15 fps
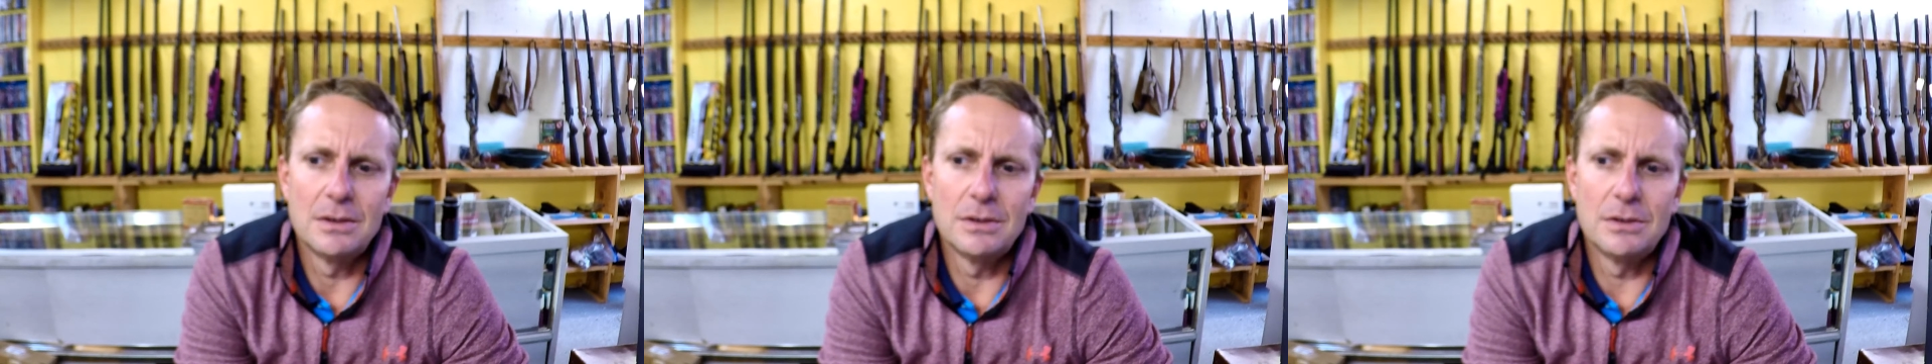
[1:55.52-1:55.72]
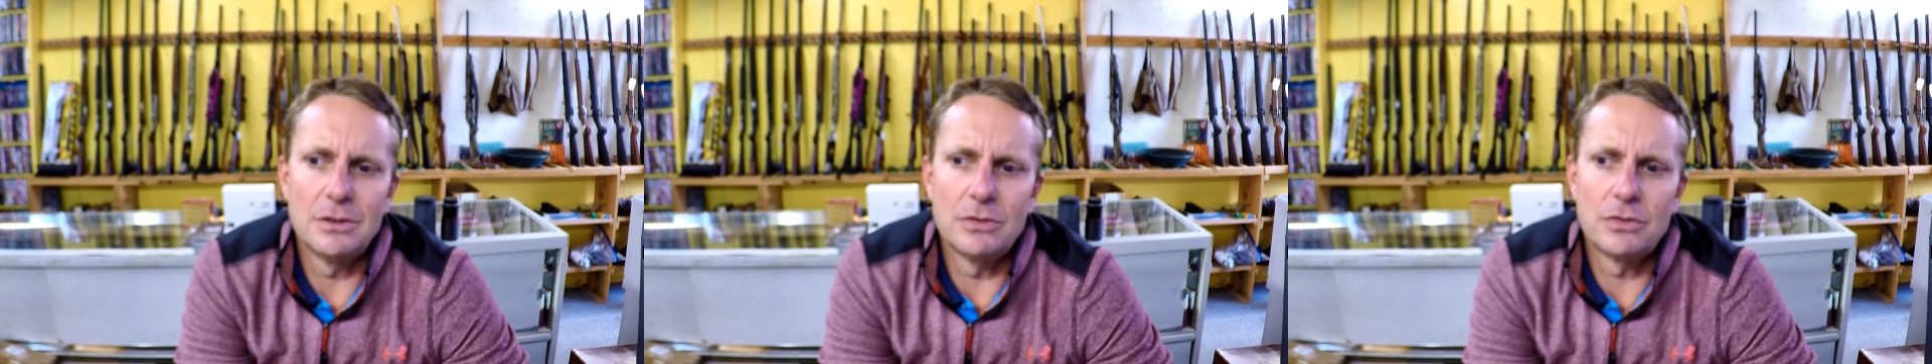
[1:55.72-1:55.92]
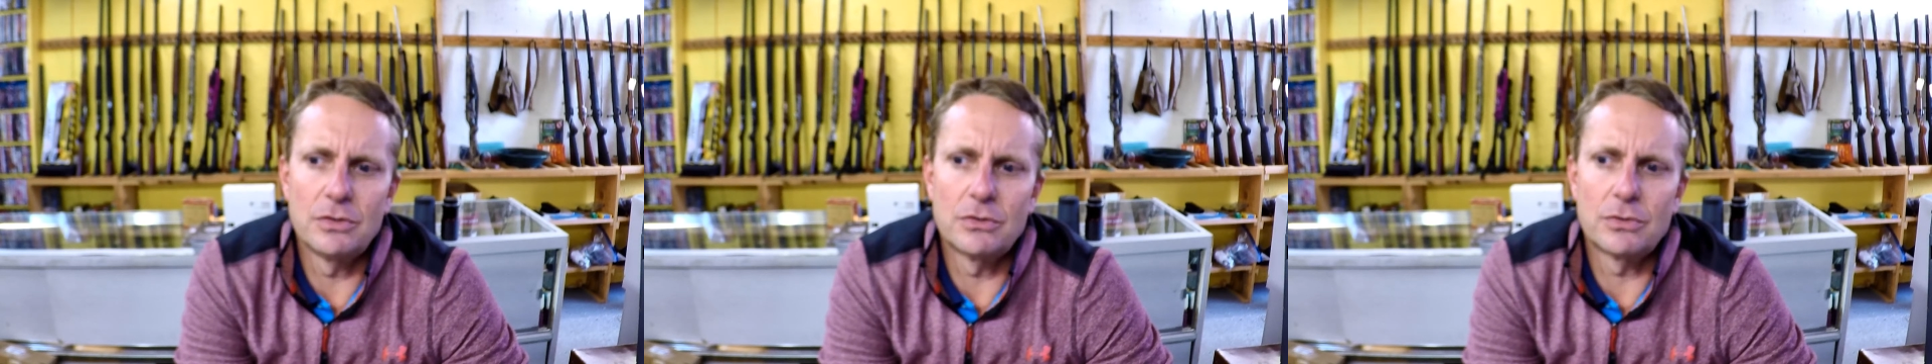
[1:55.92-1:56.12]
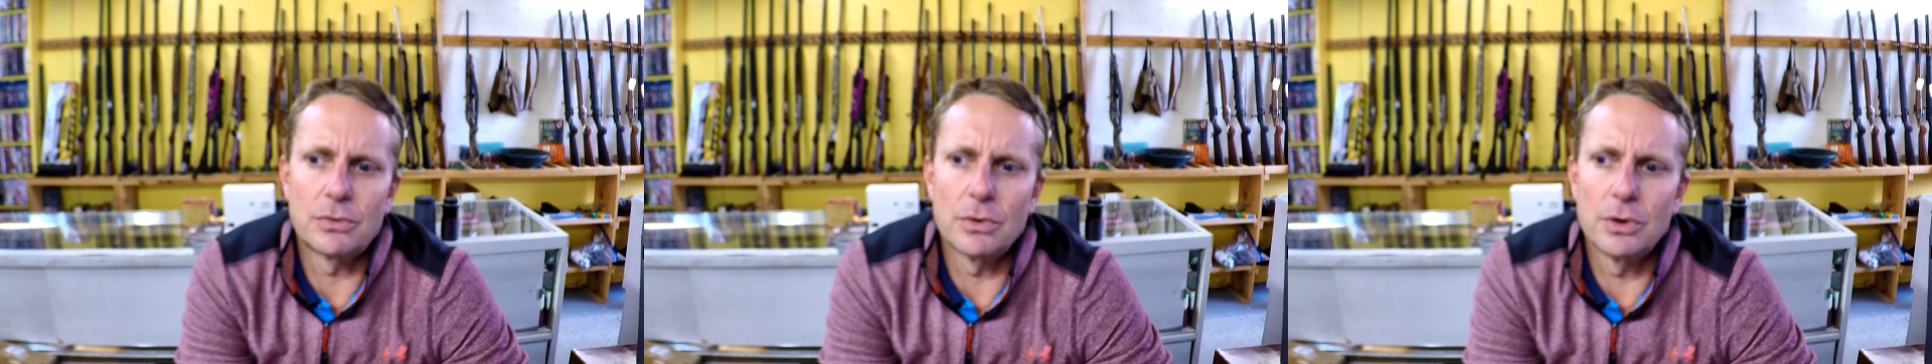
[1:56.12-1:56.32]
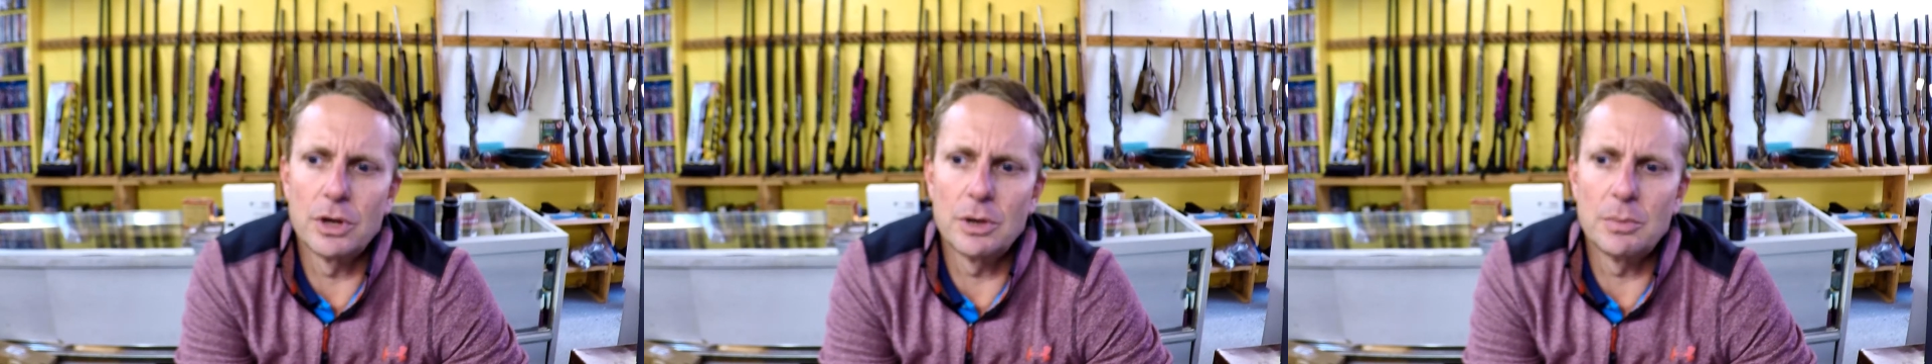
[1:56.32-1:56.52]

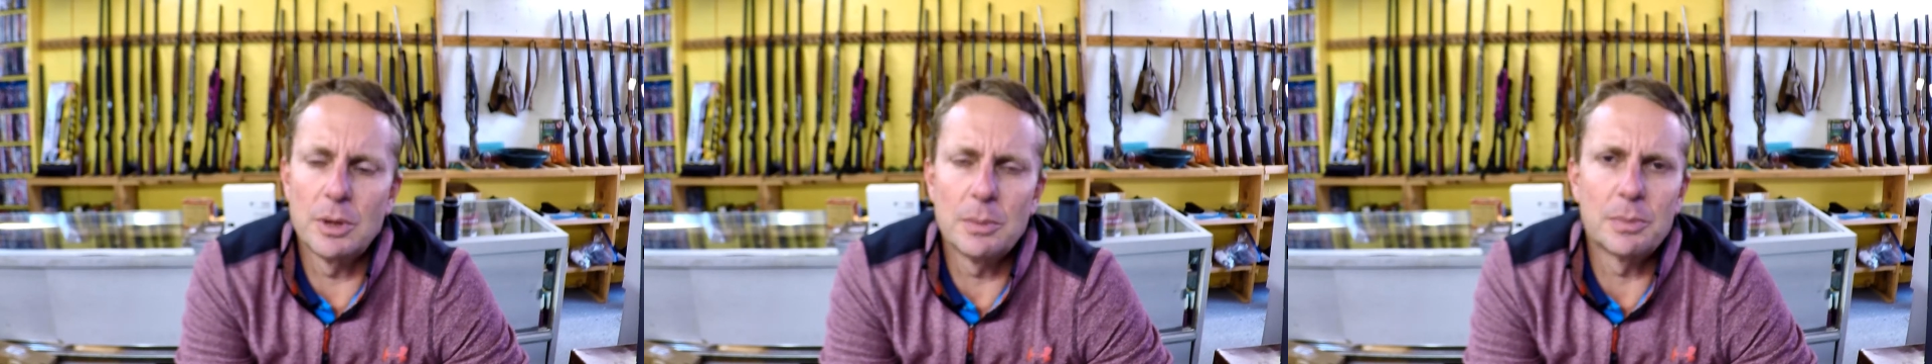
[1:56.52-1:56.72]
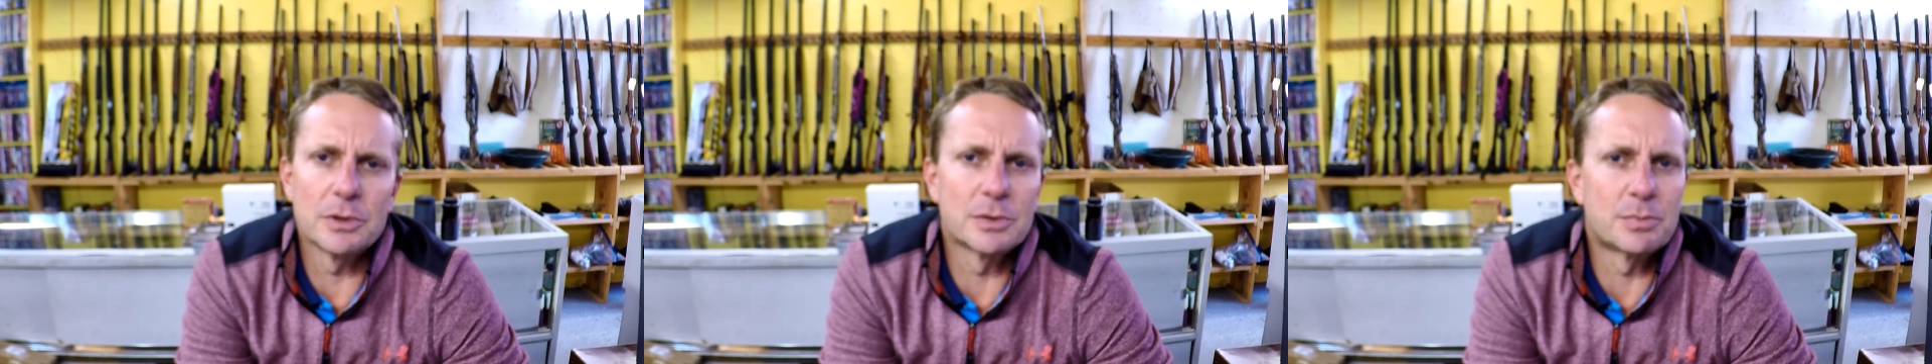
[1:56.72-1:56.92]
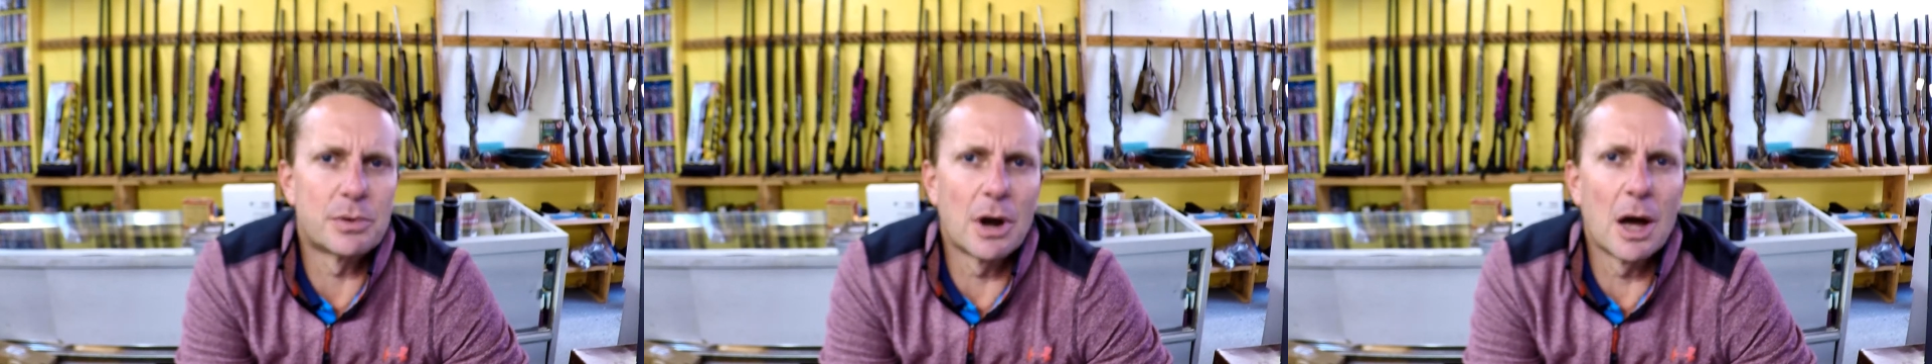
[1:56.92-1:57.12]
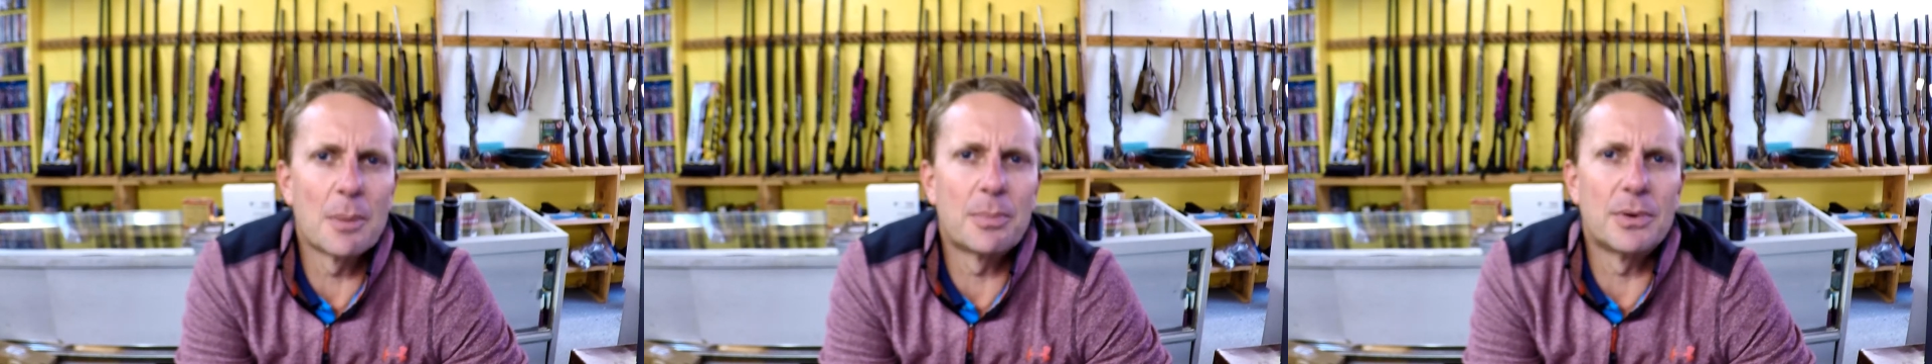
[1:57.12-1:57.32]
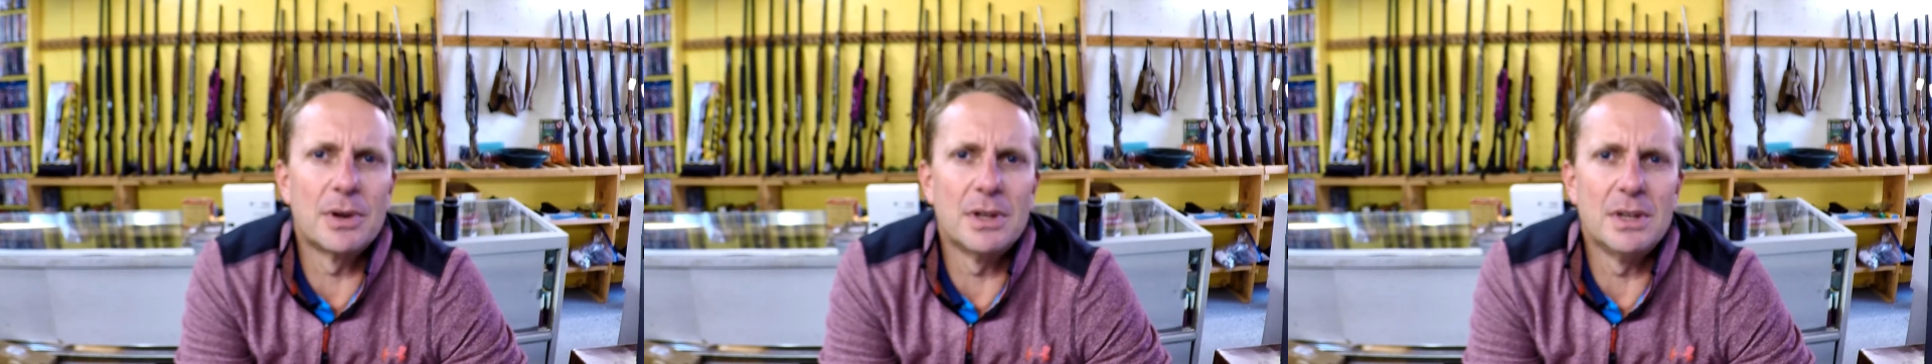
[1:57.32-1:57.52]
destroying people's
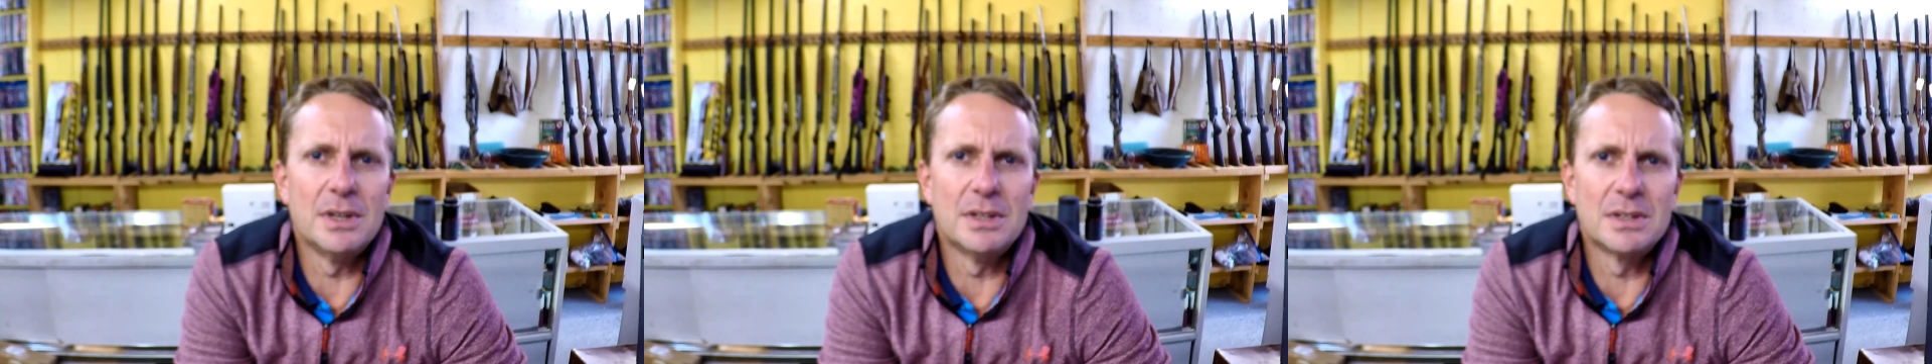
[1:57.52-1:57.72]
property